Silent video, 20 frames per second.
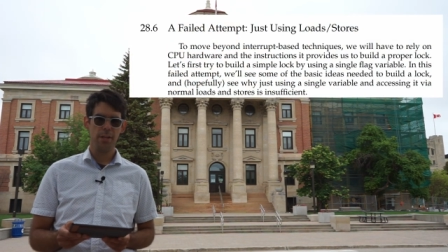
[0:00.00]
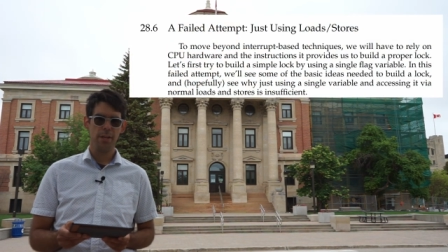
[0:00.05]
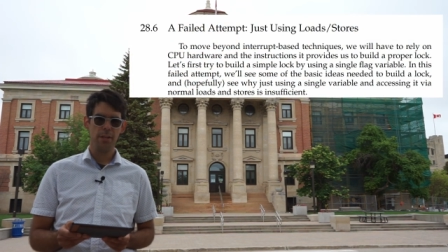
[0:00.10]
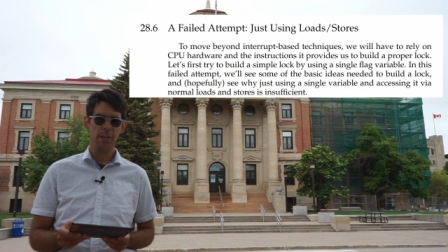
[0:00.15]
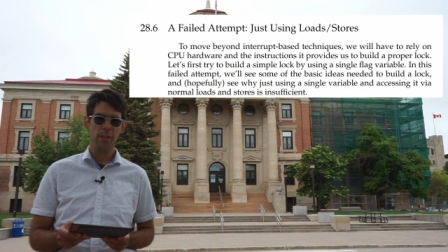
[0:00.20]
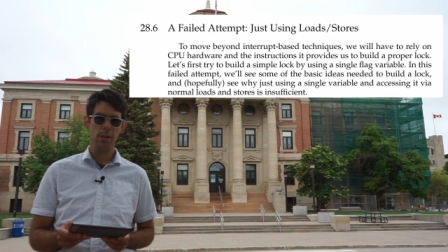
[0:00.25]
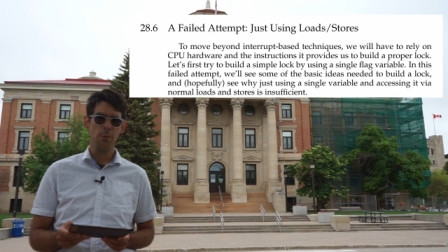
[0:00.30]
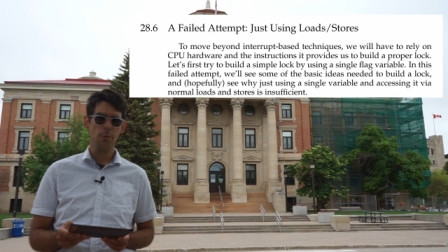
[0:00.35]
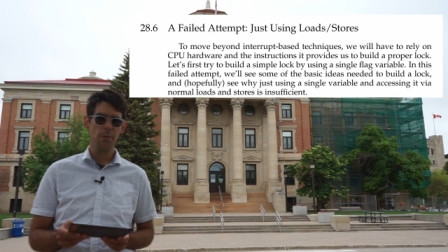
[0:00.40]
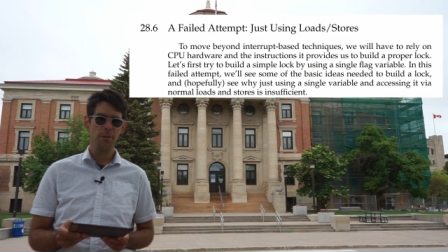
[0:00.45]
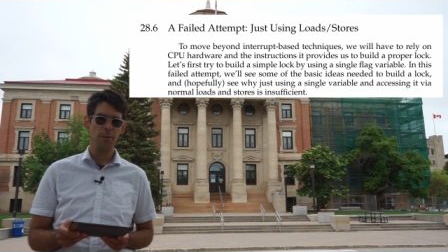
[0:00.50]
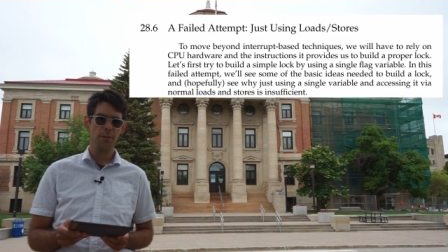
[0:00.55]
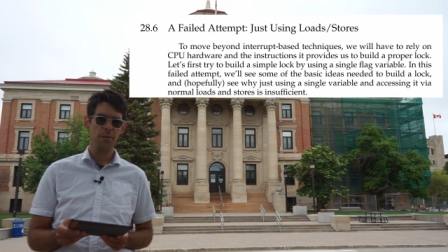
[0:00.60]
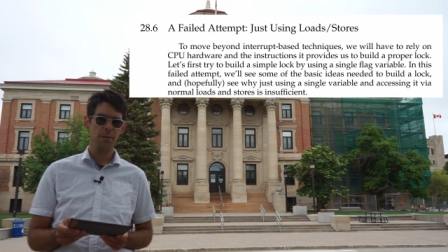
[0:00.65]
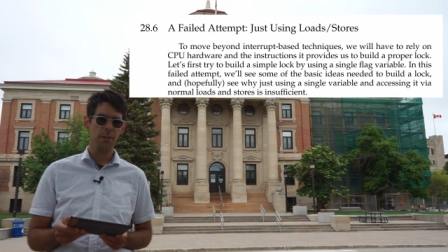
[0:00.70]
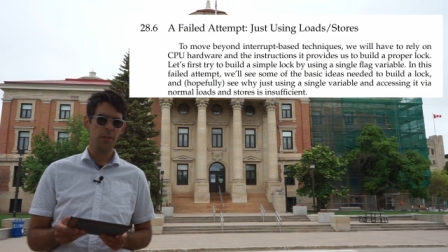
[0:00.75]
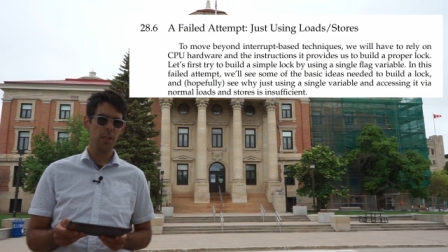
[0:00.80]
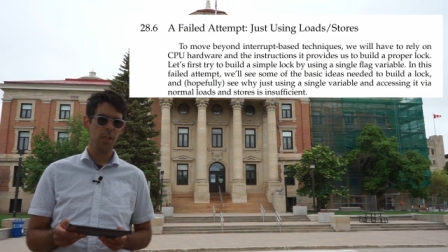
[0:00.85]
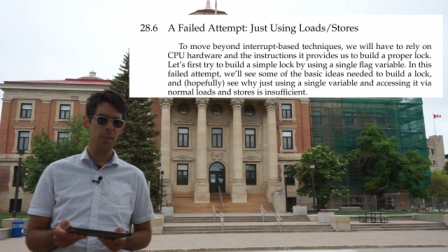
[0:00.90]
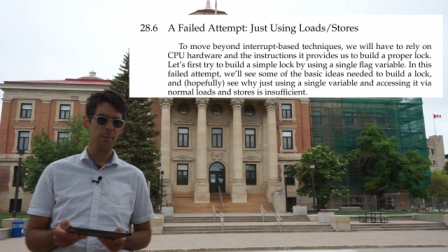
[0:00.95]
that uses
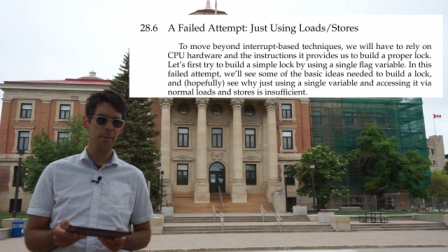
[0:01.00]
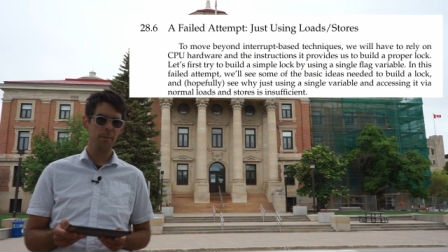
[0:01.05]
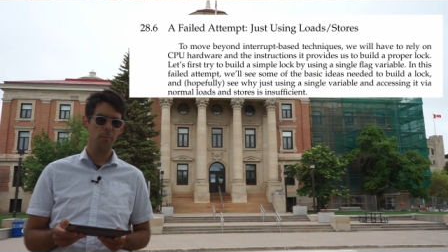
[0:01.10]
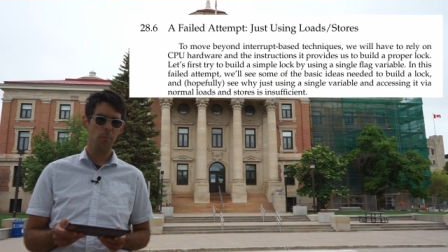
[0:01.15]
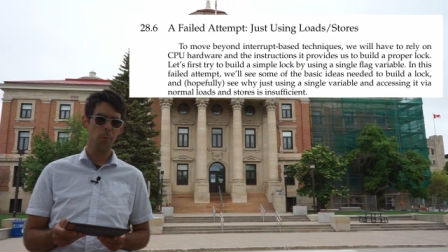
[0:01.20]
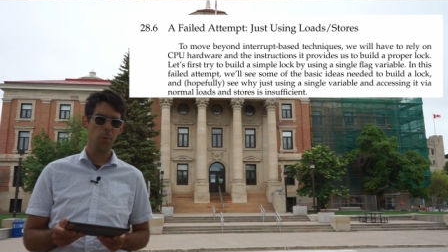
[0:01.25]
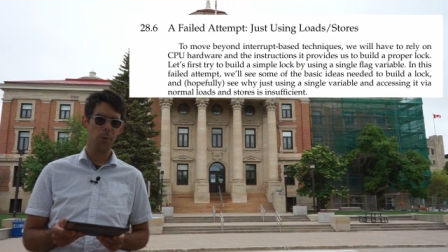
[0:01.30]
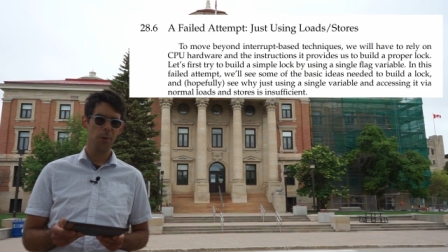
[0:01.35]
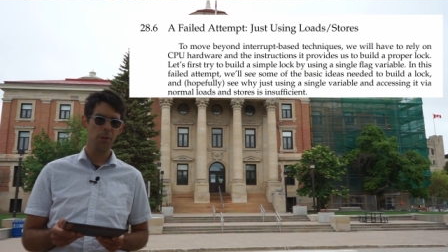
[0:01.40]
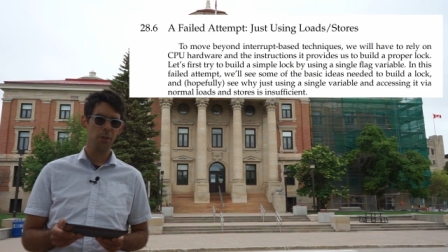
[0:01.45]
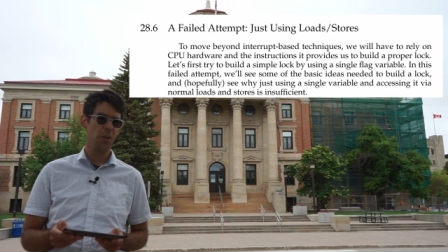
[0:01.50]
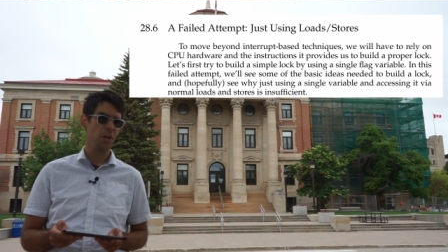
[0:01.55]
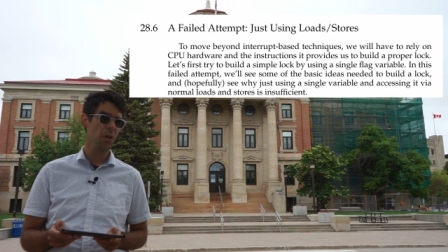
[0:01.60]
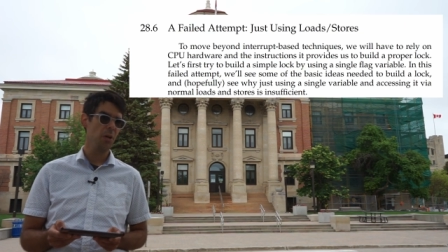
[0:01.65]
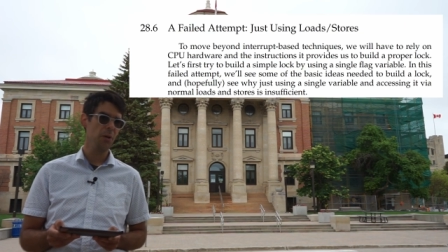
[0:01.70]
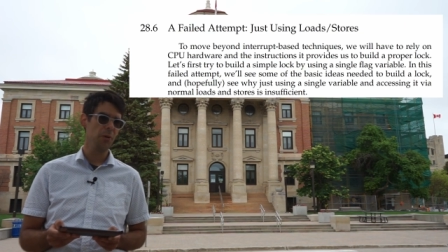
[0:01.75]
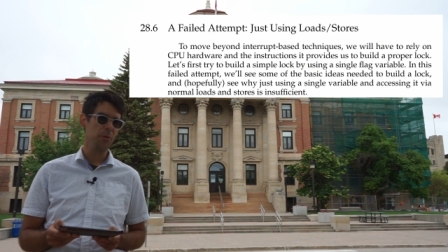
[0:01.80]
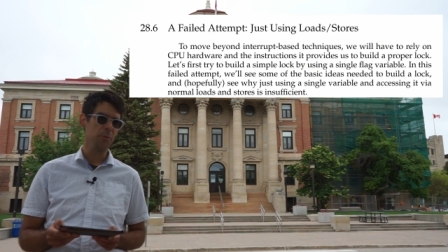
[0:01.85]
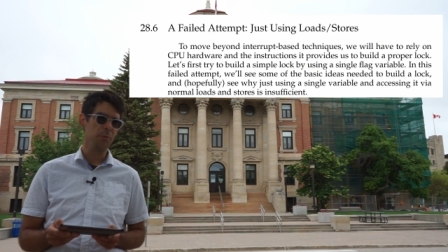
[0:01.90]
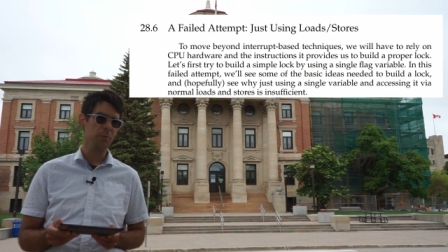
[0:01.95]
a little bit more
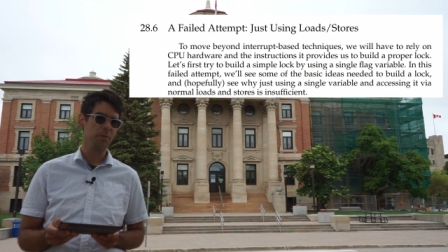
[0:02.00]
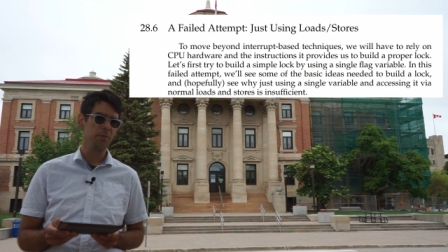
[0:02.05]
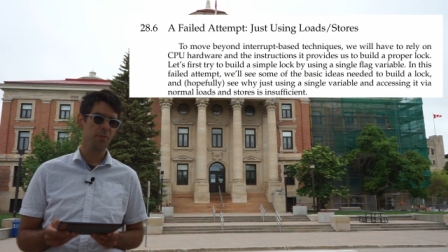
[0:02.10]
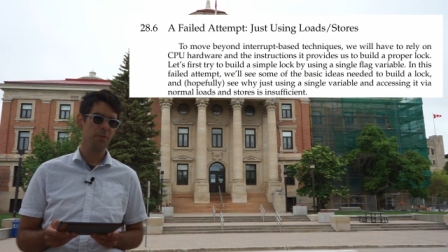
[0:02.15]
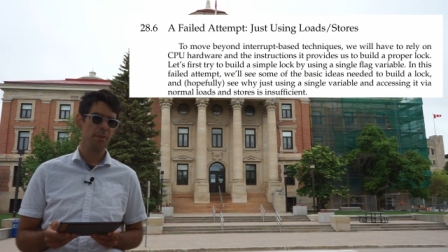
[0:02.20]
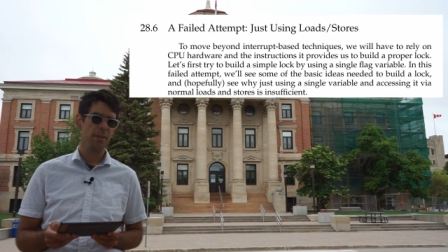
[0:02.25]
code